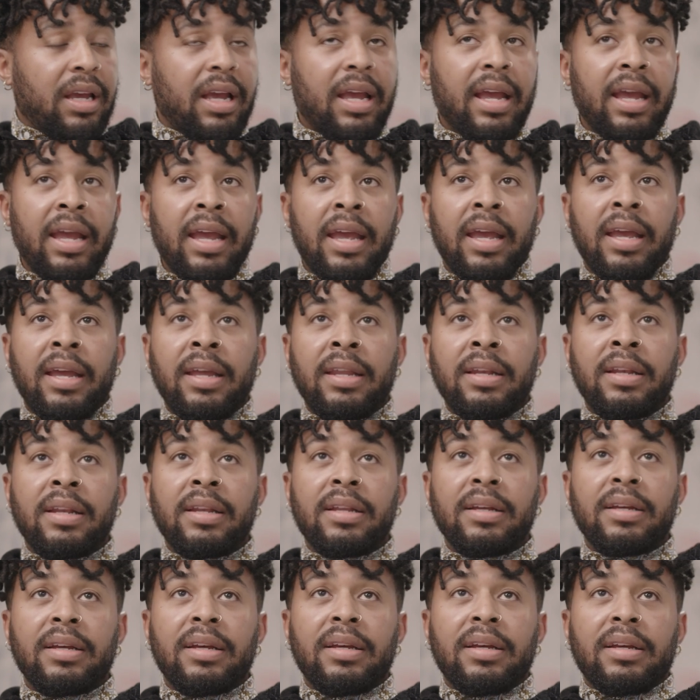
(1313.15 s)
and
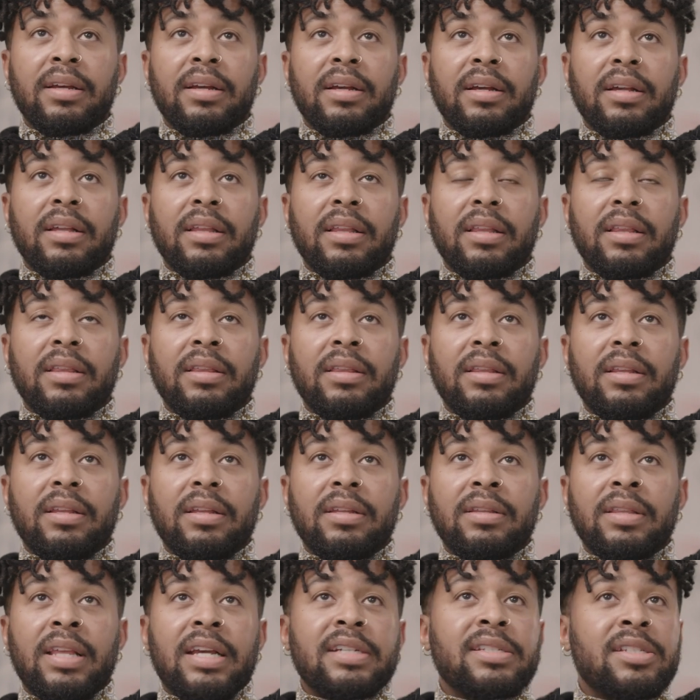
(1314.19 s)

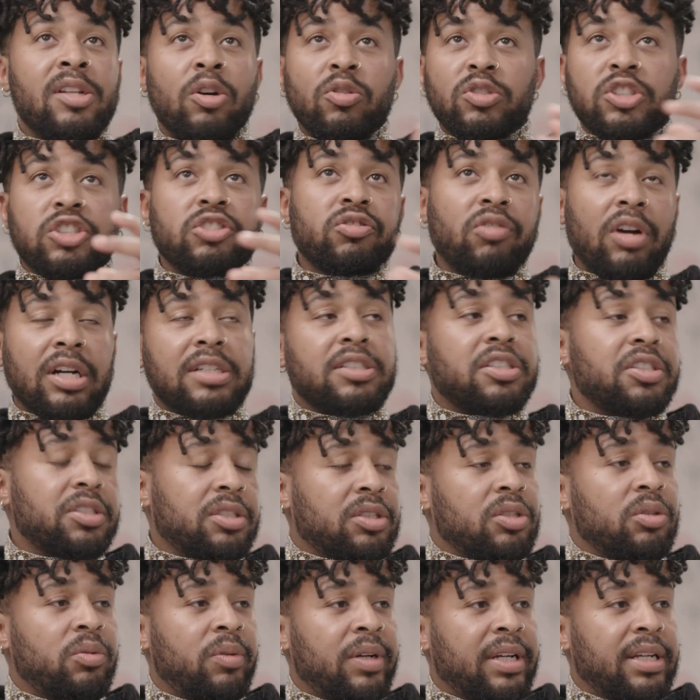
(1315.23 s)
there's no structure
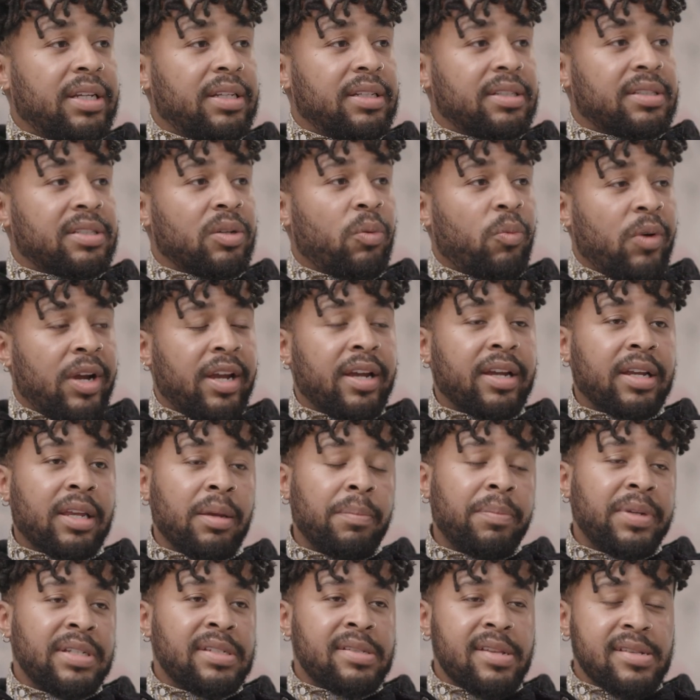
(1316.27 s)
to it to where it can
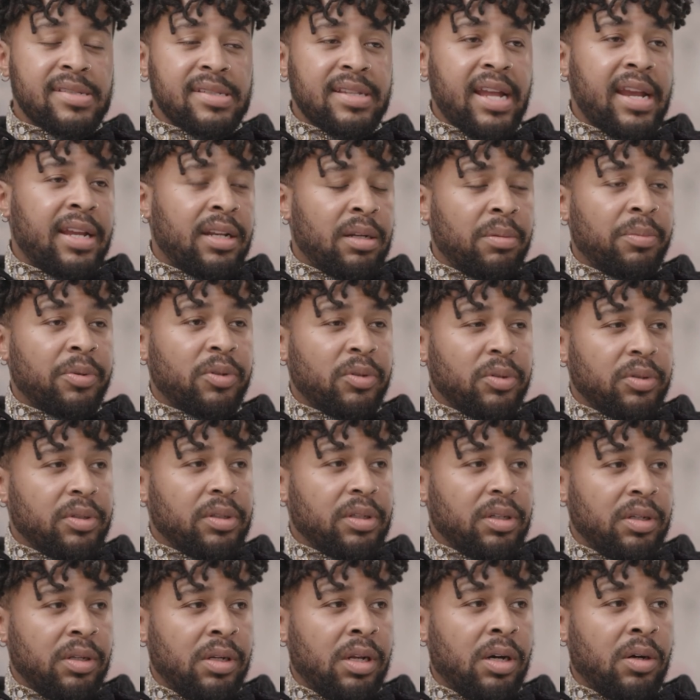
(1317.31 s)
be sustainable,
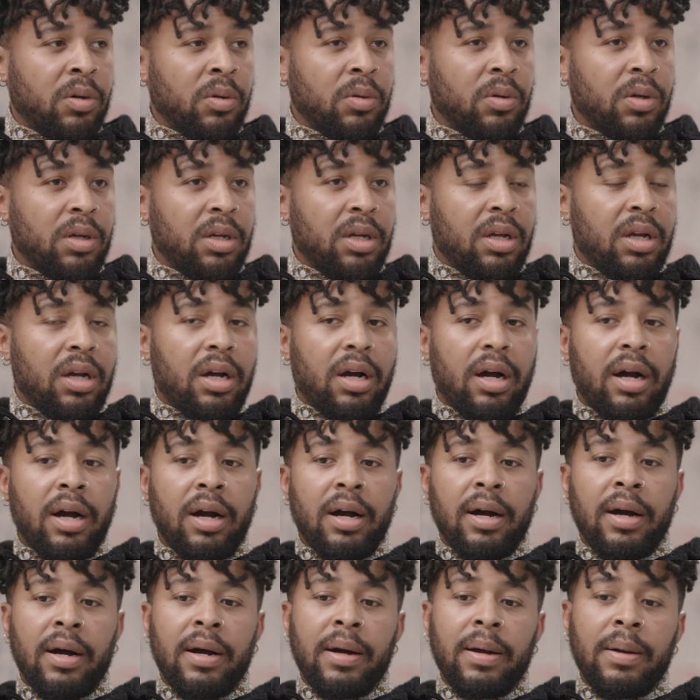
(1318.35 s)
you know.
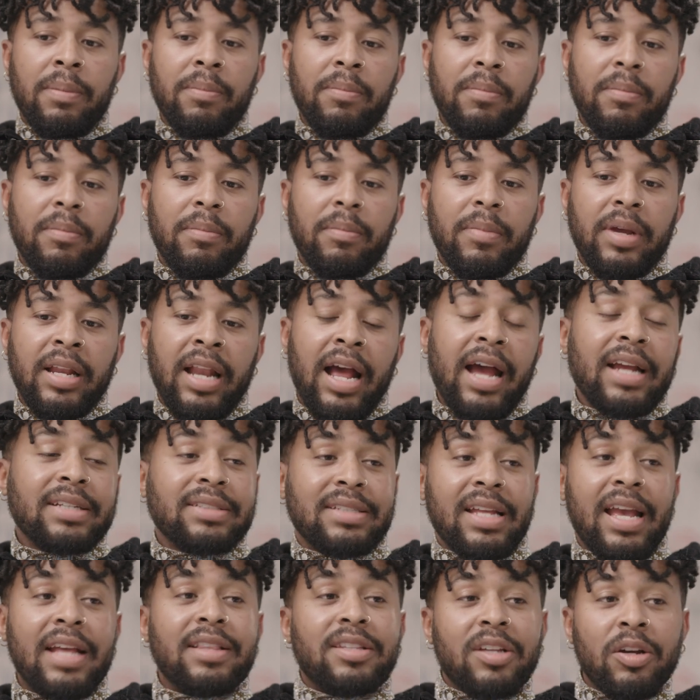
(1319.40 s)
And I
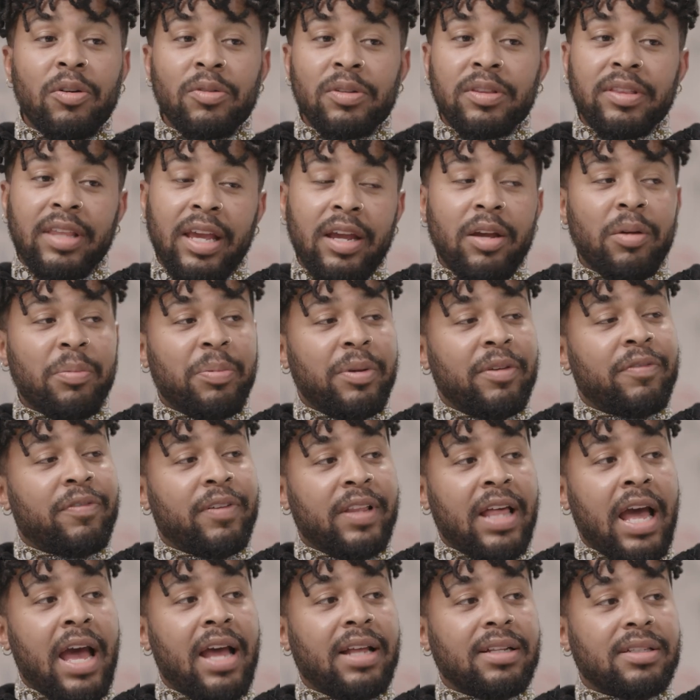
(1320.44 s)
actually had to go to therapy for
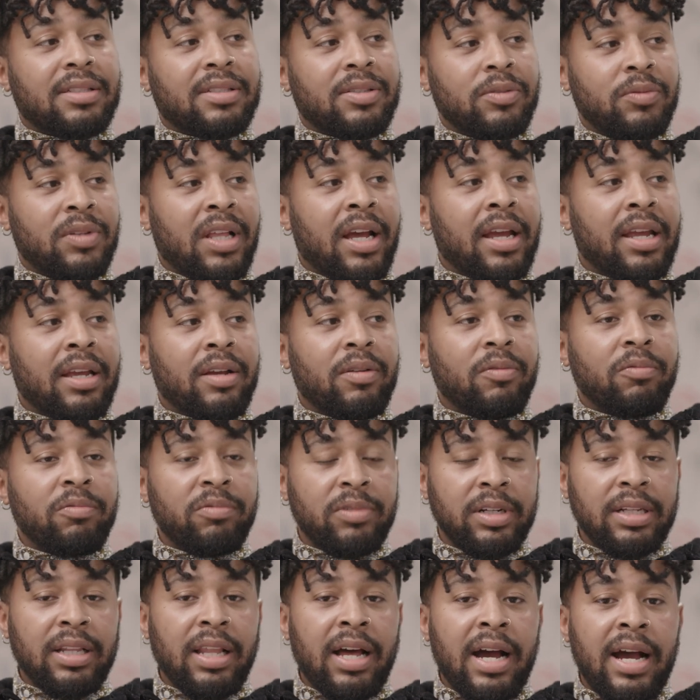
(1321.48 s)
that, to like
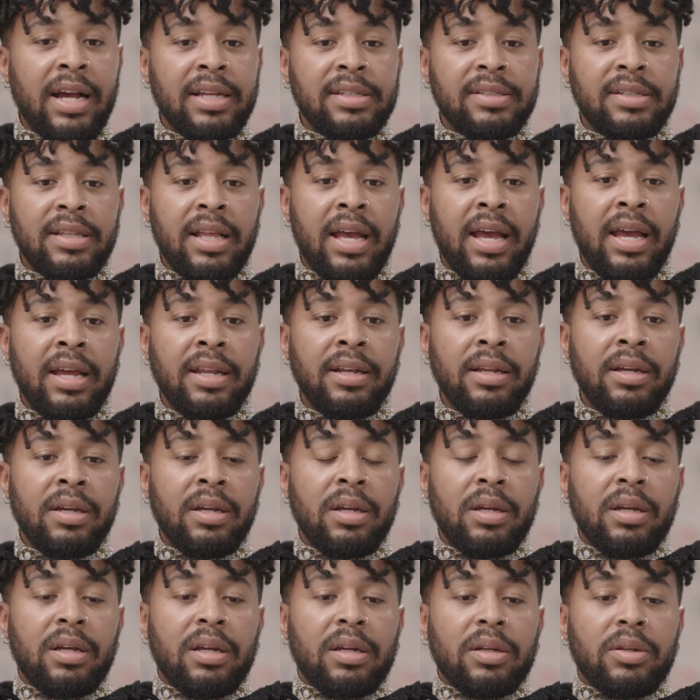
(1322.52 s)
realize that,
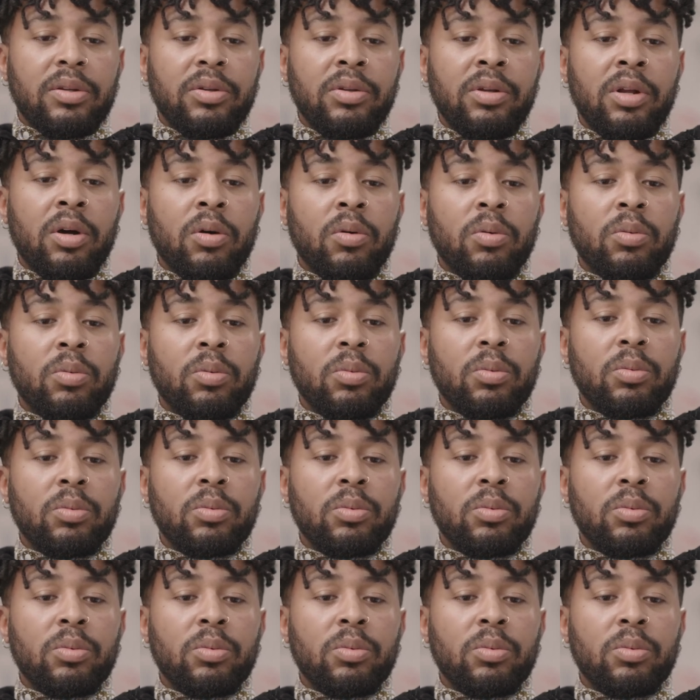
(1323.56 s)
you know,